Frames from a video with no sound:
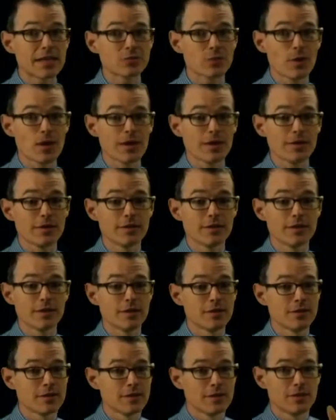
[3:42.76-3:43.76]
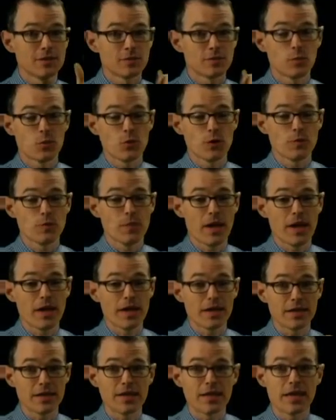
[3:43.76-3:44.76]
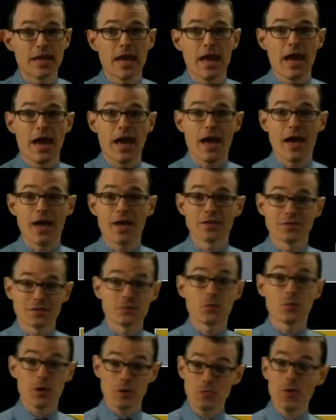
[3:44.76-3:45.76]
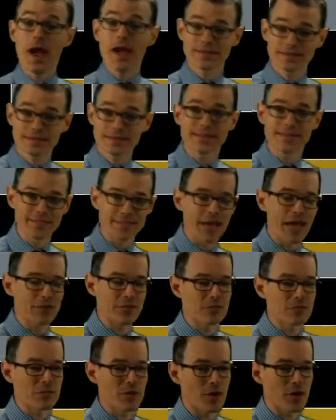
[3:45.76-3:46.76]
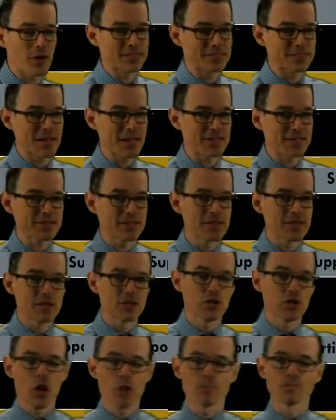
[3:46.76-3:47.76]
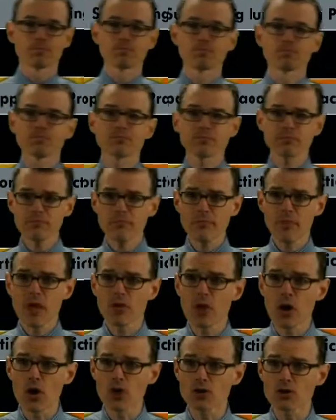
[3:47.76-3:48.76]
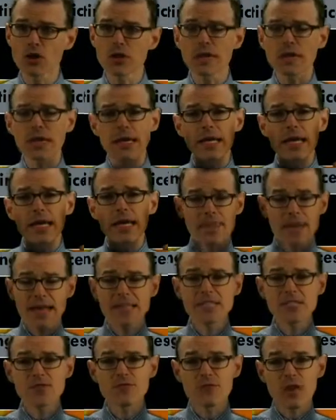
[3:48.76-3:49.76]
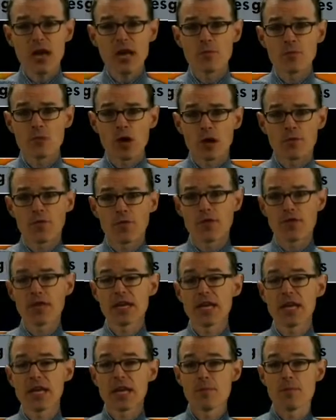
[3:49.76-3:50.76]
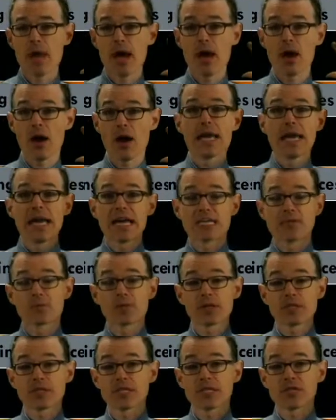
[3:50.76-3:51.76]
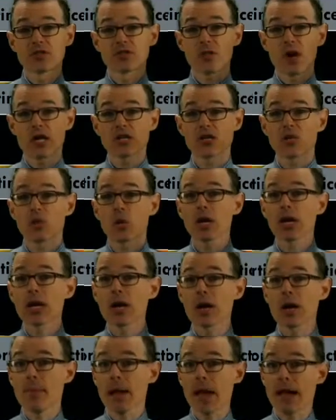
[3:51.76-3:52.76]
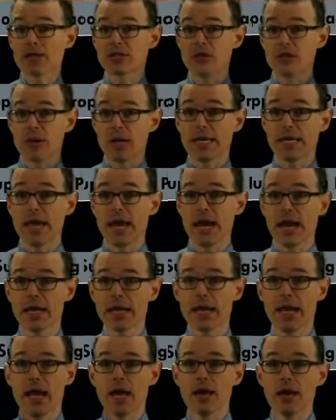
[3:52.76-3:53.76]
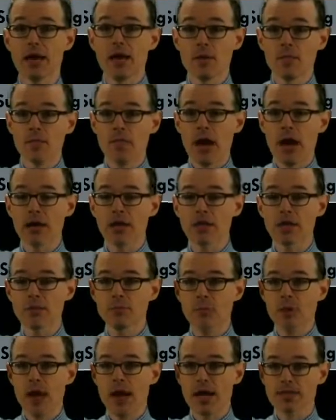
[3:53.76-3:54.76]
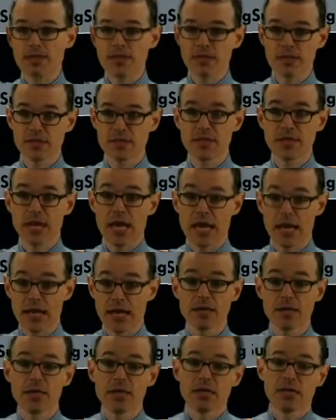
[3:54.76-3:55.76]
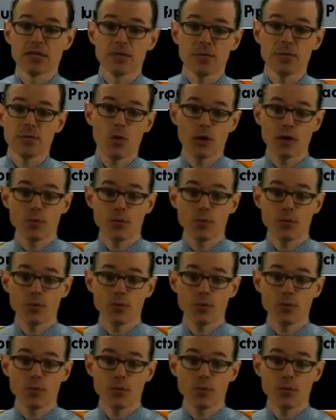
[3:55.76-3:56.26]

what? Supported by supporting practices, as we've already discussed. So that's the framework for thinking about explicit instruction we're going to come back to again and again: modeling, practices, and supporting